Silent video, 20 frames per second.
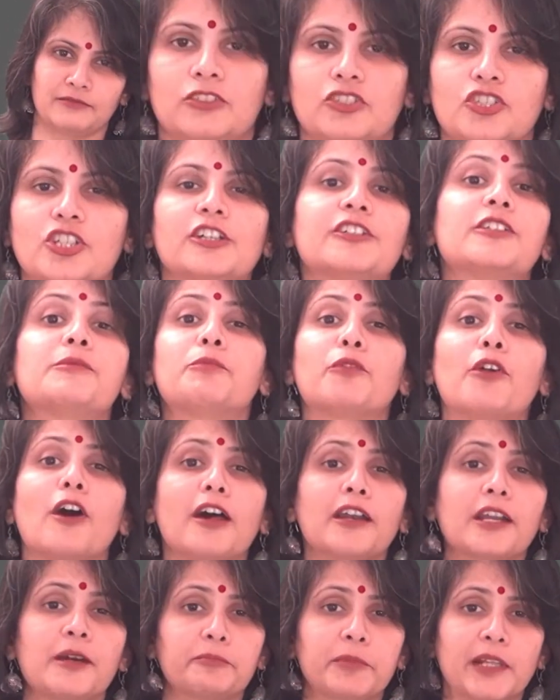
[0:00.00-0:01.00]
Children
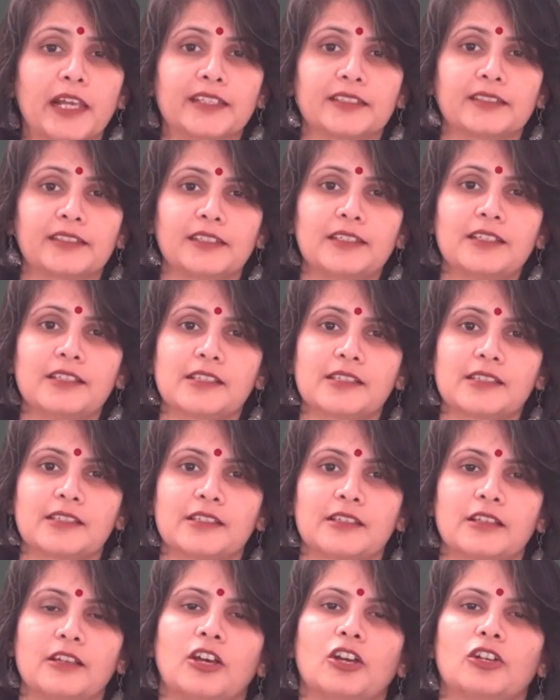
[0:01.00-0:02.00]
brought up like
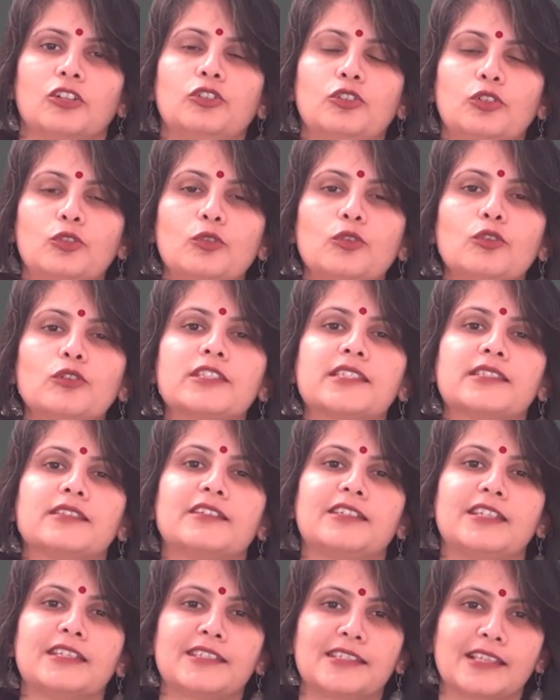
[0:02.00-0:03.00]
this lose the
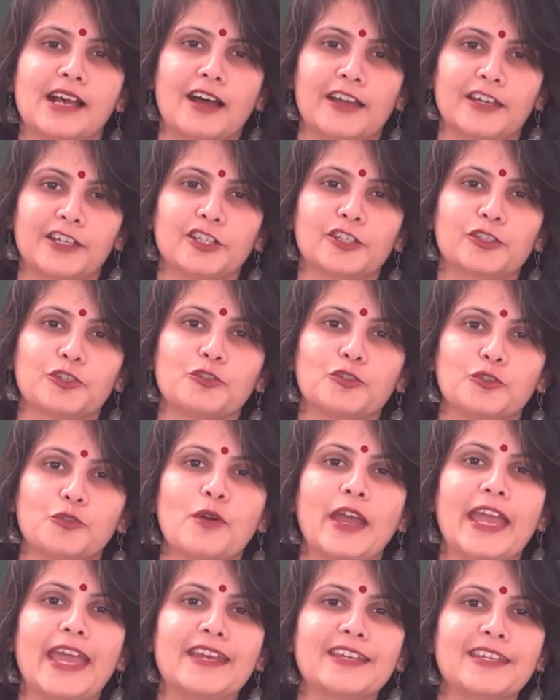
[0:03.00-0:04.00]
desire to
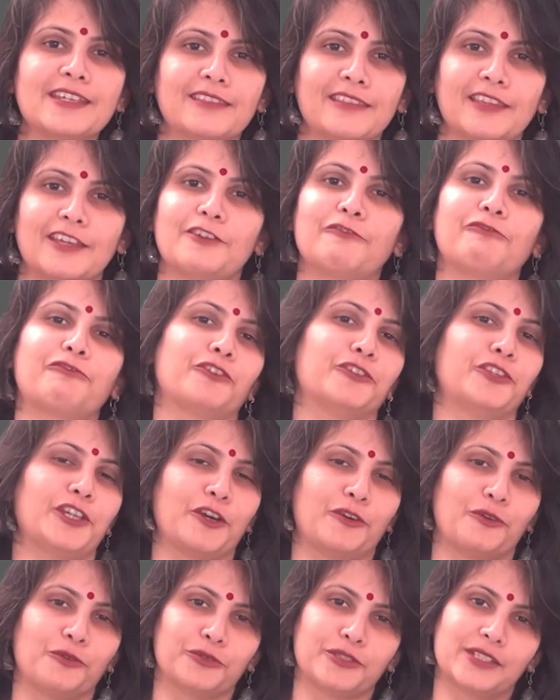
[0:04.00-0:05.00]
do anything for
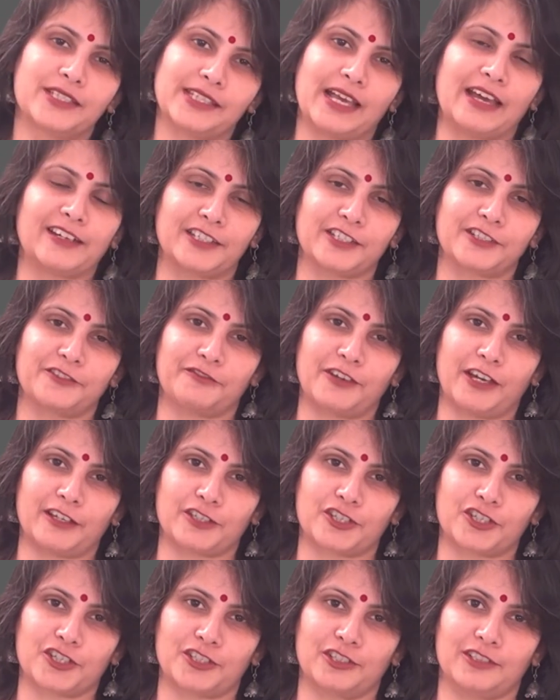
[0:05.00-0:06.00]
their own
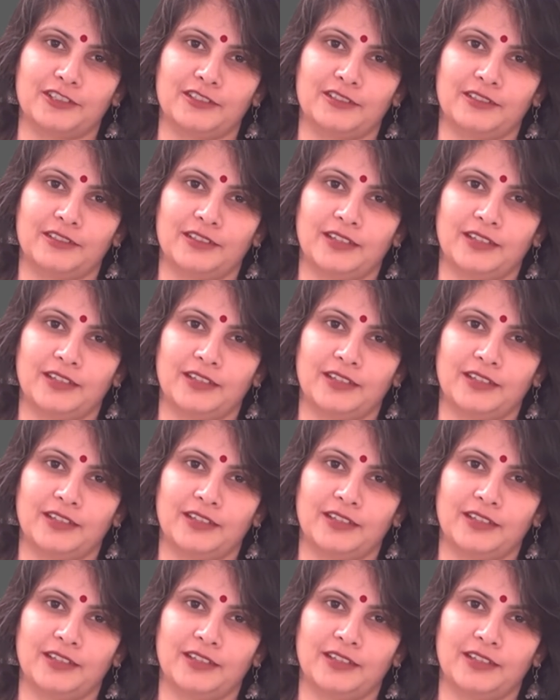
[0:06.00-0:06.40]
satisfaction.